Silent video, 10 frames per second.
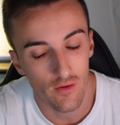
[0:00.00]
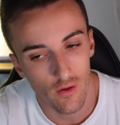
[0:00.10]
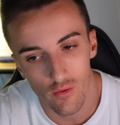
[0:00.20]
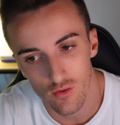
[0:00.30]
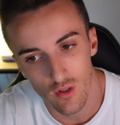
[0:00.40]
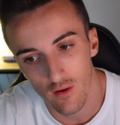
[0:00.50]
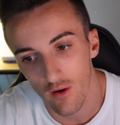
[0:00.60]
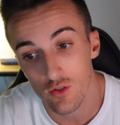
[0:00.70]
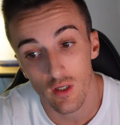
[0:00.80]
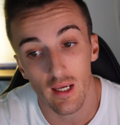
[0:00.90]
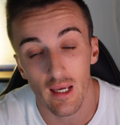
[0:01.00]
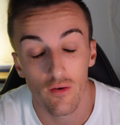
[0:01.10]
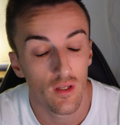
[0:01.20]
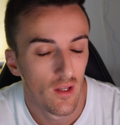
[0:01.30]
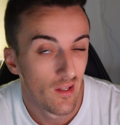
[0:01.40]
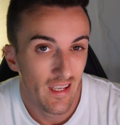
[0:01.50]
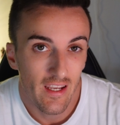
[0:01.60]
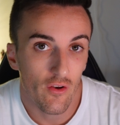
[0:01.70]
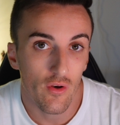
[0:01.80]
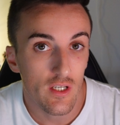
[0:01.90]
You know, on a trade 100K account,
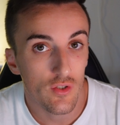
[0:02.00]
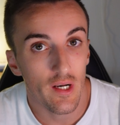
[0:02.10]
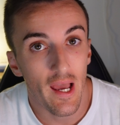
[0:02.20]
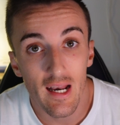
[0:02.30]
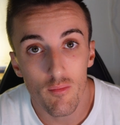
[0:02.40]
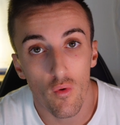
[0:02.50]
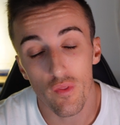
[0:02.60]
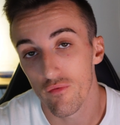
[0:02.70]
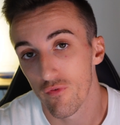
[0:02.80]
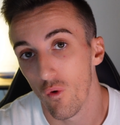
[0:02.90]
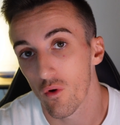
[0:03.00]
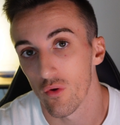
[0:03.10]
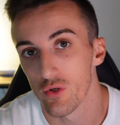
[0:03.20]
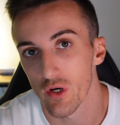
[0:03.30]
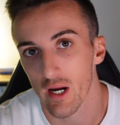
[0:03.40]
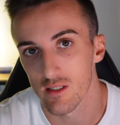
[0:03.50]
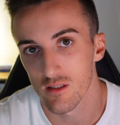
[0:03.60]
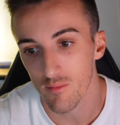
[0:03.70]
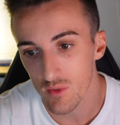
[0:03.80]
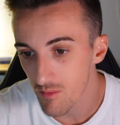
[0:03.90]
you don't need to trade any more than 4 contracts.
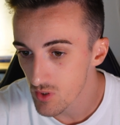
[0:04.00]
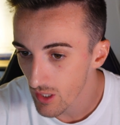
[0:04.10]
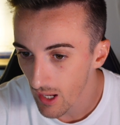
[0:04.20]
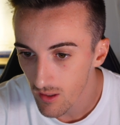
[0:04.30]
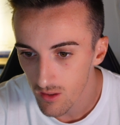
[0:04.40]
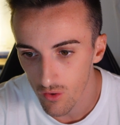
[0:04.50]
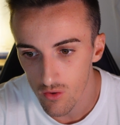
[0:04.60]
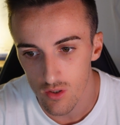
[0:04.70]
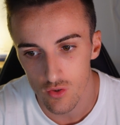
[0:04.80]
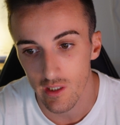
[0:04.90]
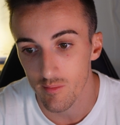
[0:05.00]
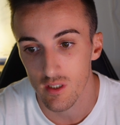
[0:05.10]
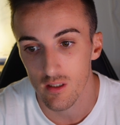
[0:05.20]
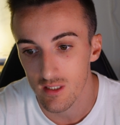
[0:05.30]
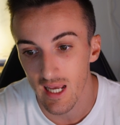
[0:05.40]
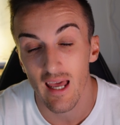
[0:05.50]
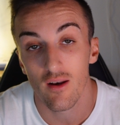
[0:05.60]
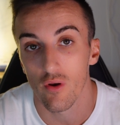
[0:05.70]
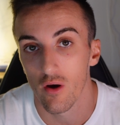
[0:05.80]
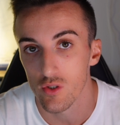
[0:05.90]
Sometimes you can, you know, you can trade up to 10
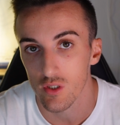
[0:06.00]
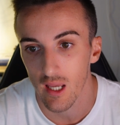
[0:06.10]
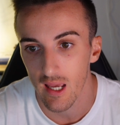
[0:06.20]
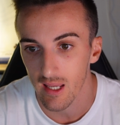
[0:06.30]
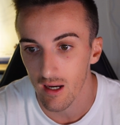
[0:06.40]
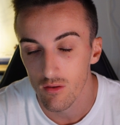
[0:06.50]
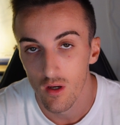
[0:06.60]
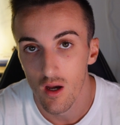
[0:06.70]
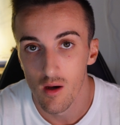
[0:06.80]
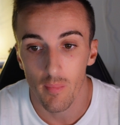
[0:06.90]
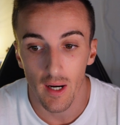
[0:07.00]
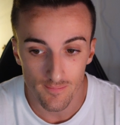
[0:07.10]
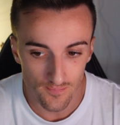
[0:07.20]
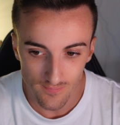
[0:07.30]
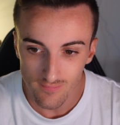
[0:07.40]
on a 100K account, but